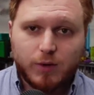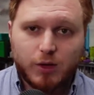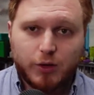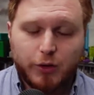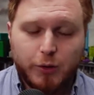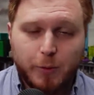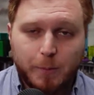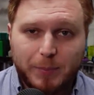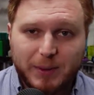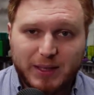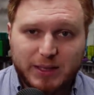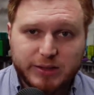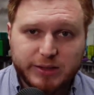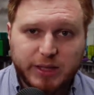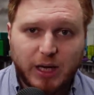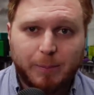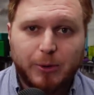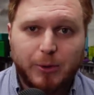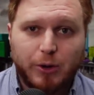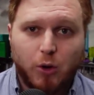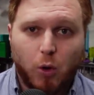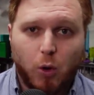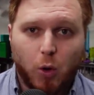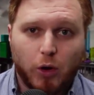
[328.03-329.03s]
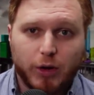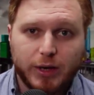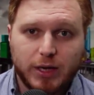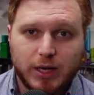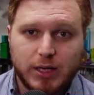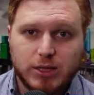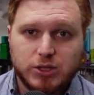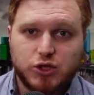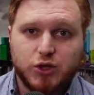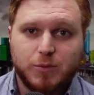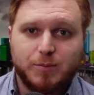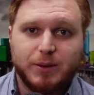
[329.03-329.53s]
You build up an
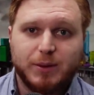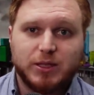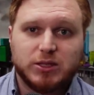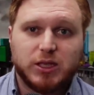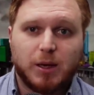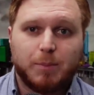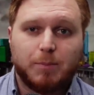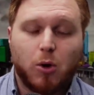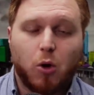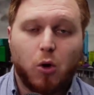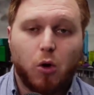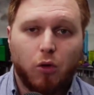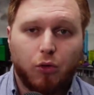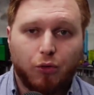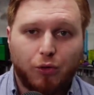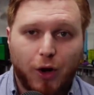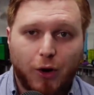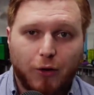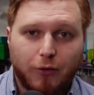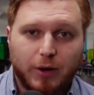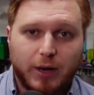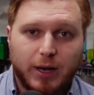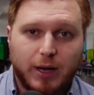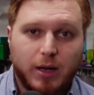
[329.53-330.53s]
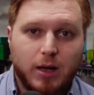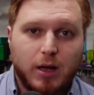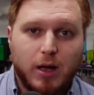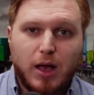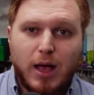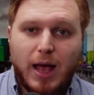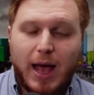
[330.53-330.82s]
audience, you build up authority